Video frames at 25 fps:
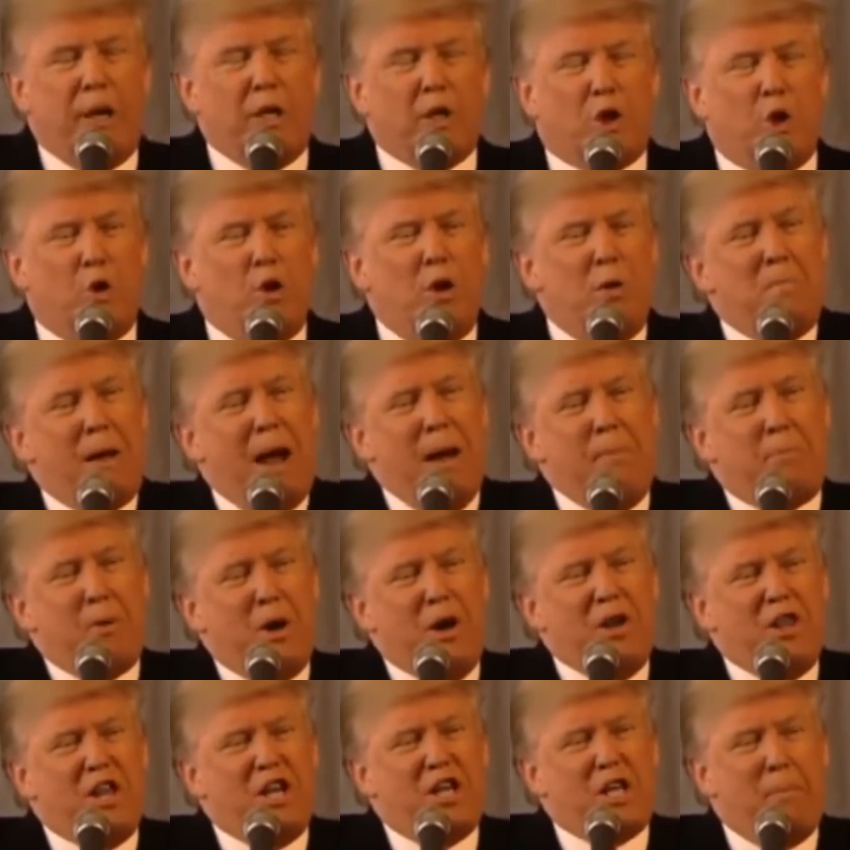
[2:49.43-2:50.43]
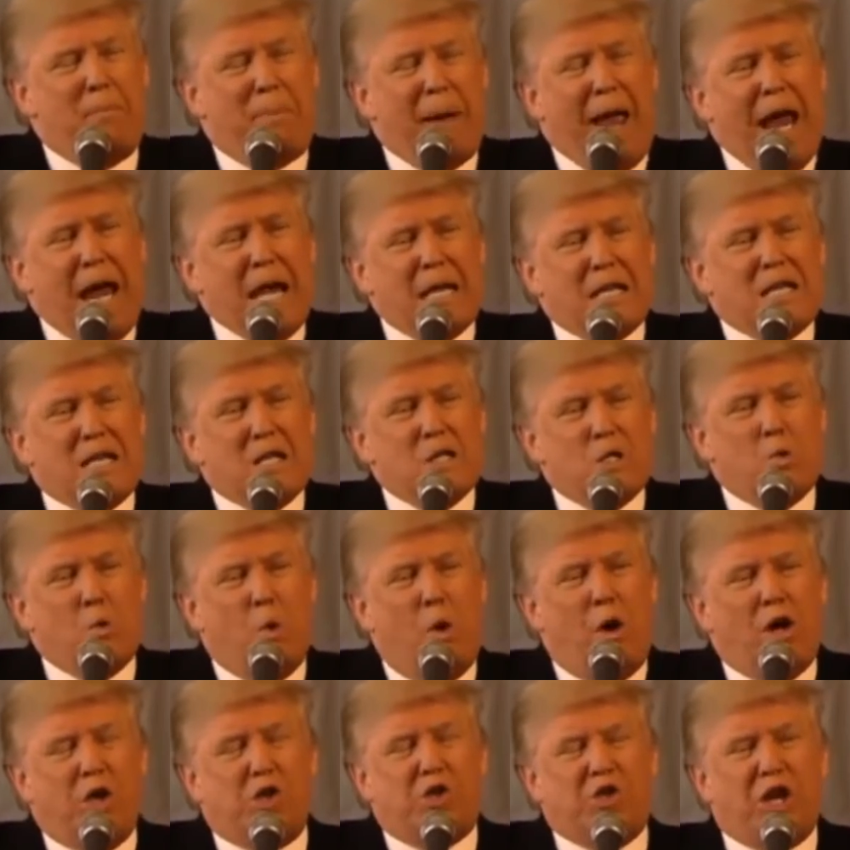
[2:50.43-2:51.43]
But you remember in the debate
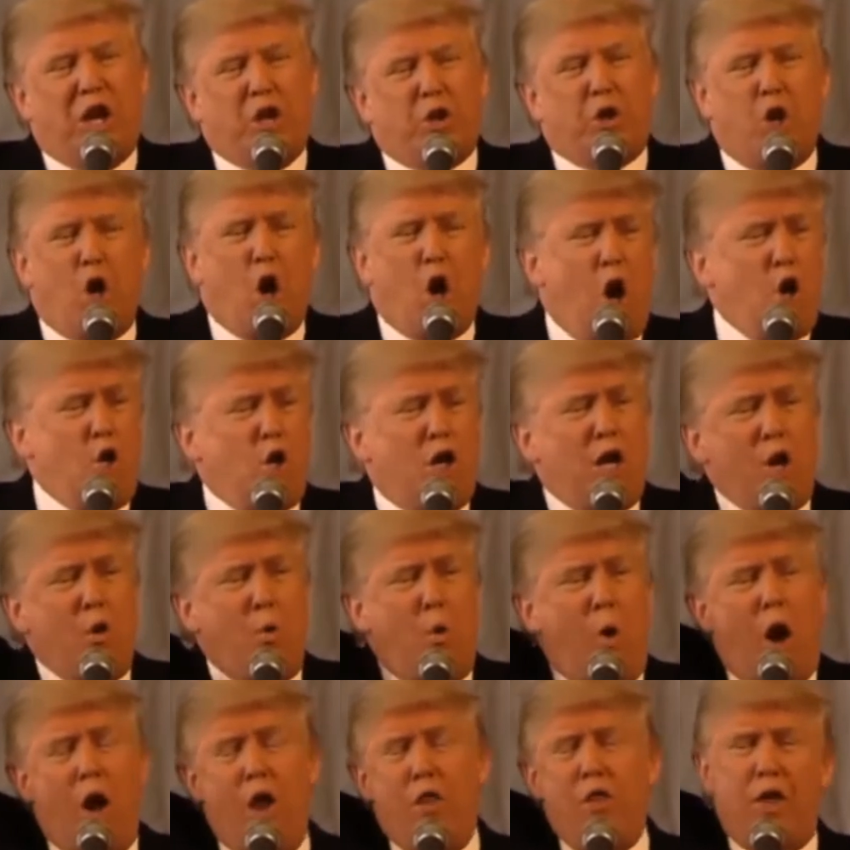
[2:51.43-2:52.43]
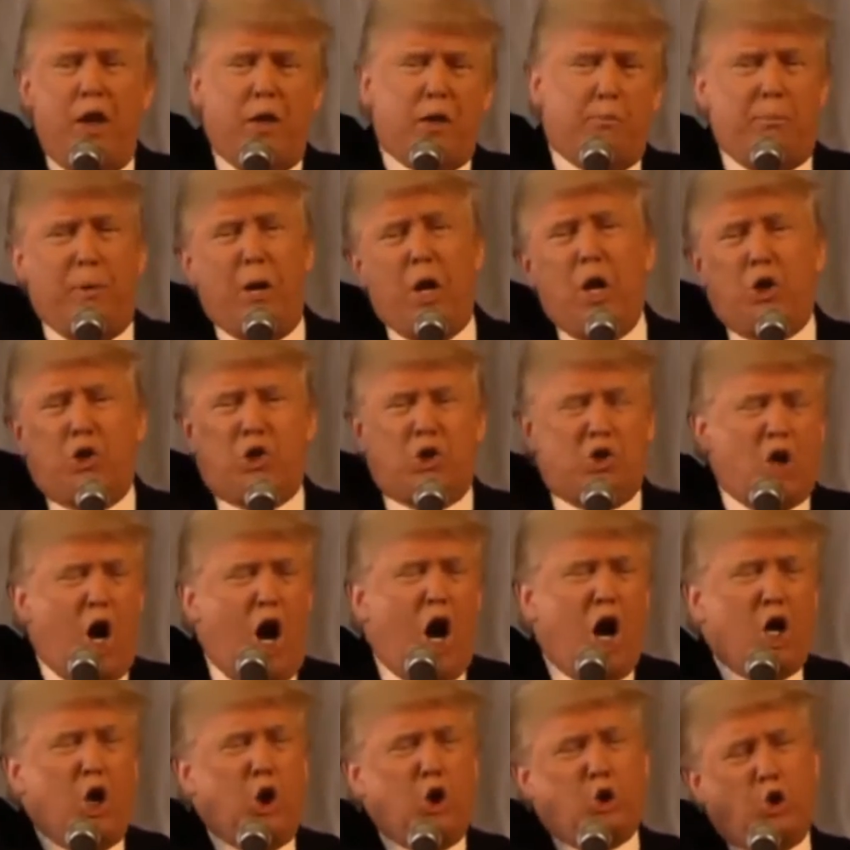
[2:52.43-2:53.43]
where he said, the only one that beats
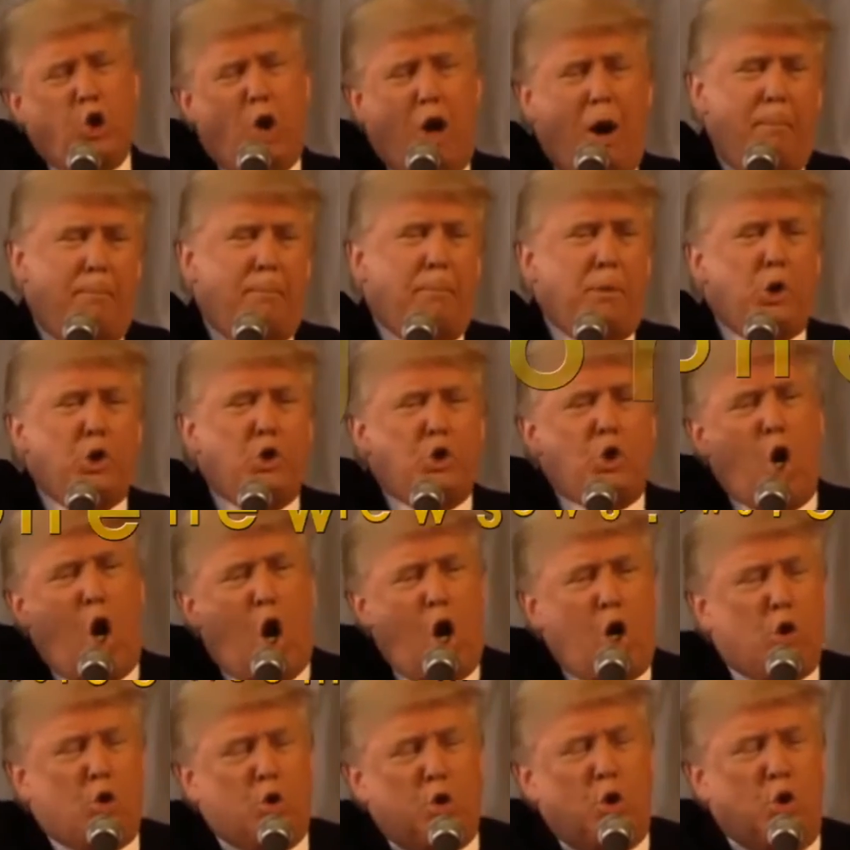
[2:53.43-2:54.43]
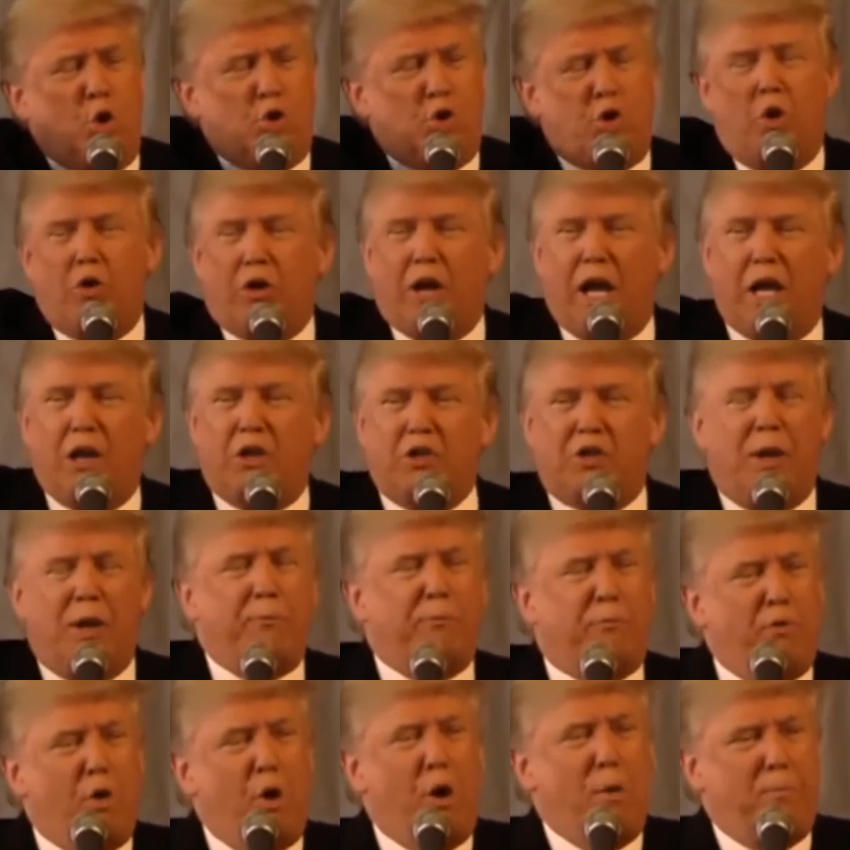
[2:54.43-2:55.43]
Donald Trump is Ted Cruz. Okay,
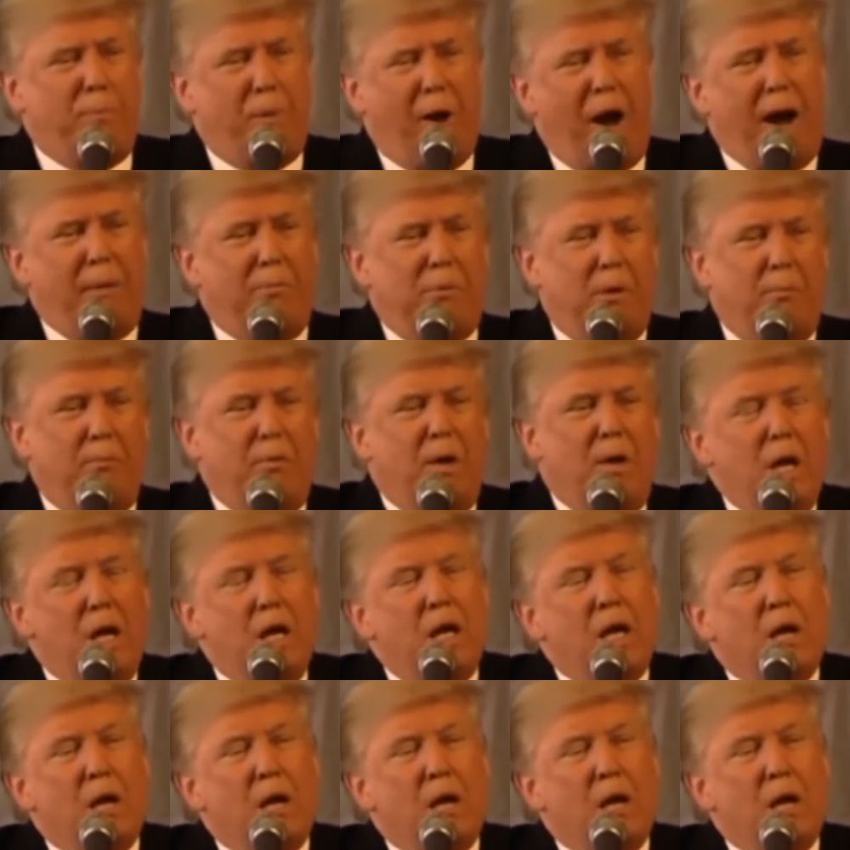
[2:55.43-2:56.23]
except for one problem.